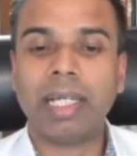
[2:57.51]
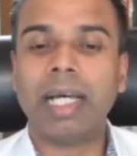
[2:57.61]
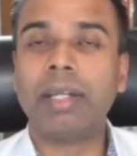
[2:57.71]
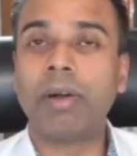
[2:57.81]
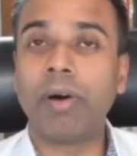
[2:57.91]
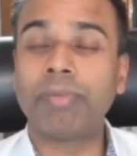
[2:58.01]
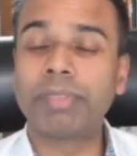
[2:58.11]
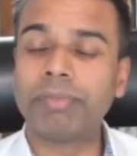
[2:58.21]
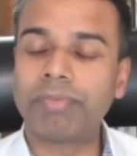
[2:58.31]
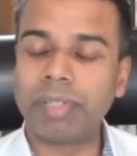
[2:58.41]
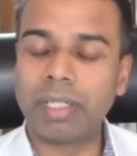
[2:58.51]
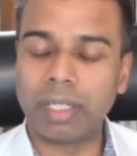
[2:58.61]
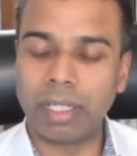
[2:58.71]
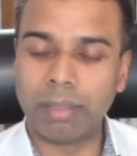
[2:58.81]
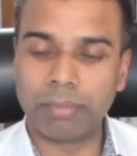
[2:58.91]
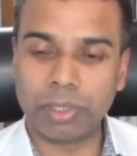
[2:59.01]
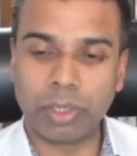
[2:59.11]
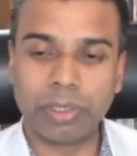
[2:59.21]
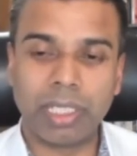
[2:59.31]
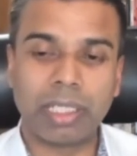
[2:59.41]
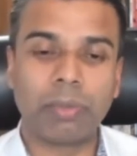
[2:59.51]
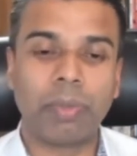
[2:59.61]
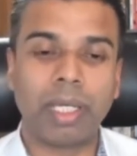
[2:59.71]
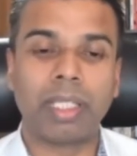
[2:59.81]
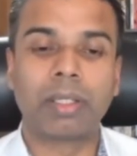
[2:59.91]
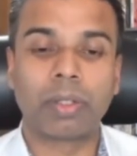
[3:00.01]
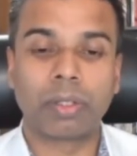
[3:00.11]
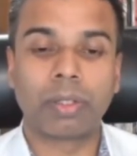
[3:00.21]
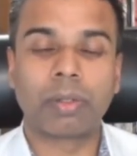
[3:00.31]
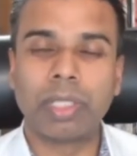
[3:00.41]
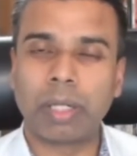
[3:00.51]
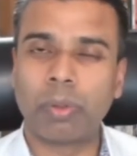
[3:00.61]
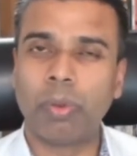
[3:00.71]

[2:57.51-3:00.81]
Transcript: And they're often associated with, they're called